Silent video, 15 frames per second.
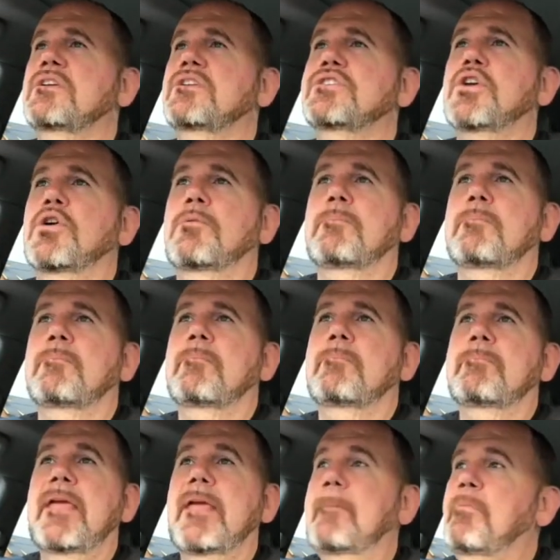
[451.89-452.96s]
So
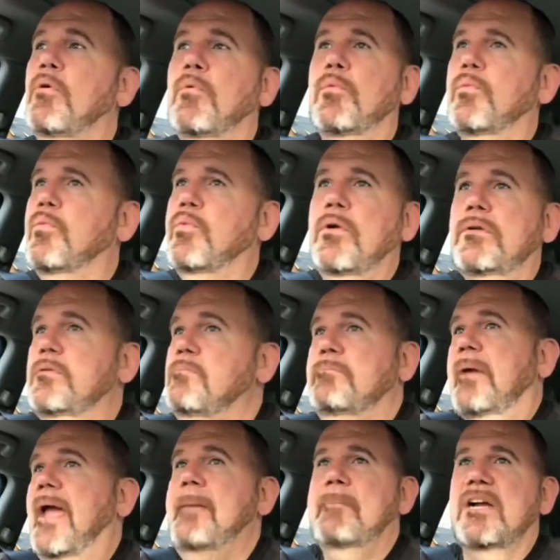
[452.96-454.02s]
people wouldn't
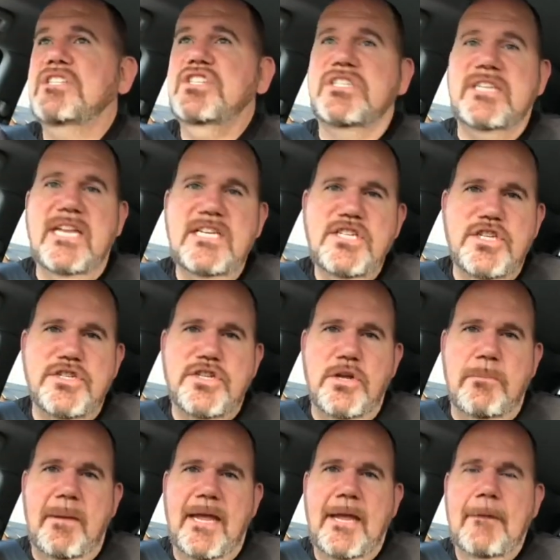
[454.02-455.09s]
pay much attention to
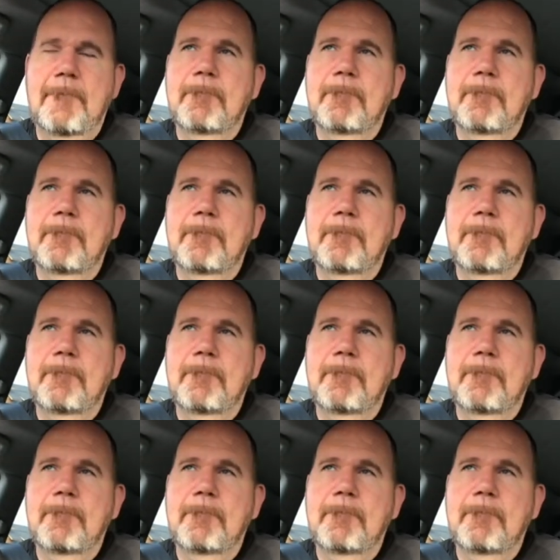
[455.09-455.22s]
me.